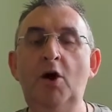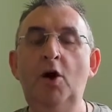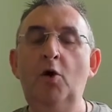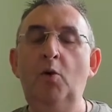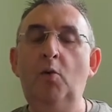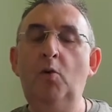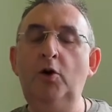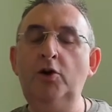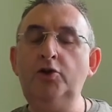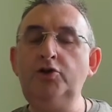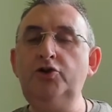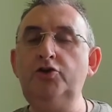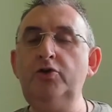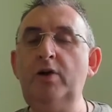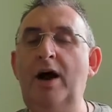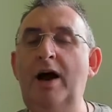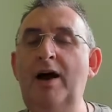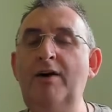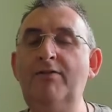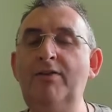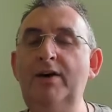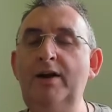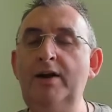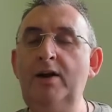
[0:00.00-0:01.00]
Once you
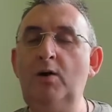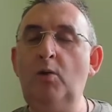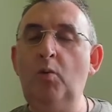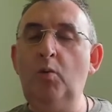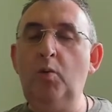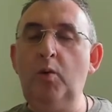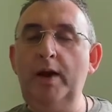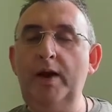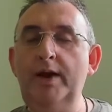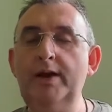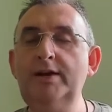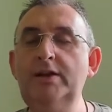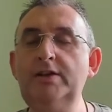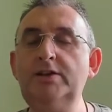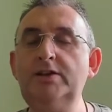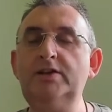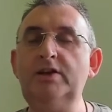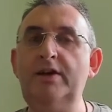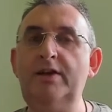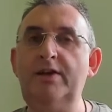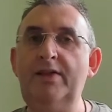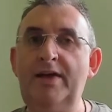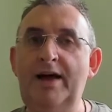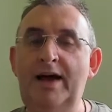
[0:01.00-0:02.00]
have an awareness
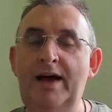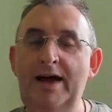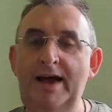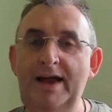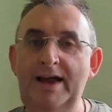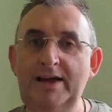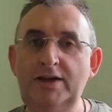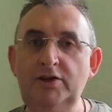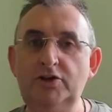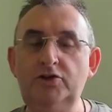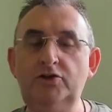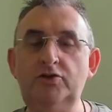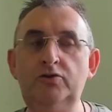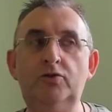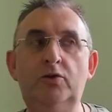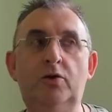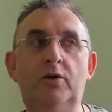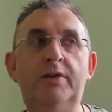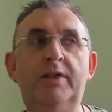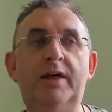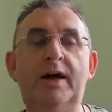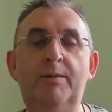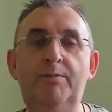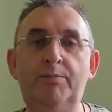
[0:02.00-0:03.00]
of that issue or
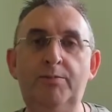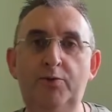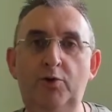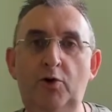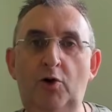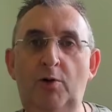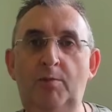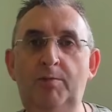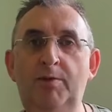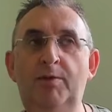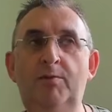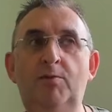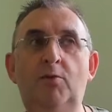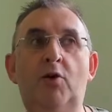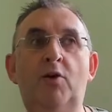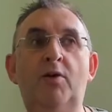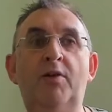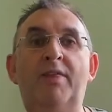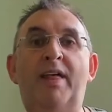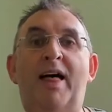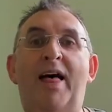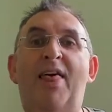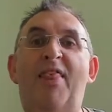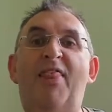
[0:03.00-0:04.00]
that problem or
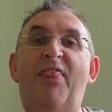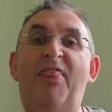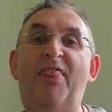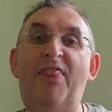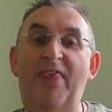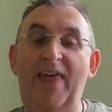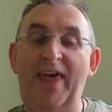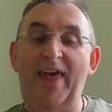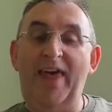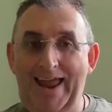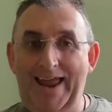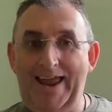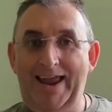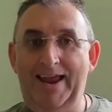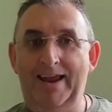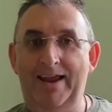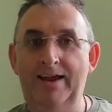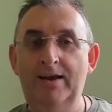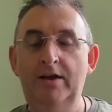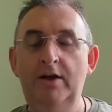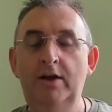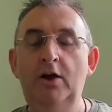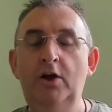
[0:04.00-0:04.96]
that thing,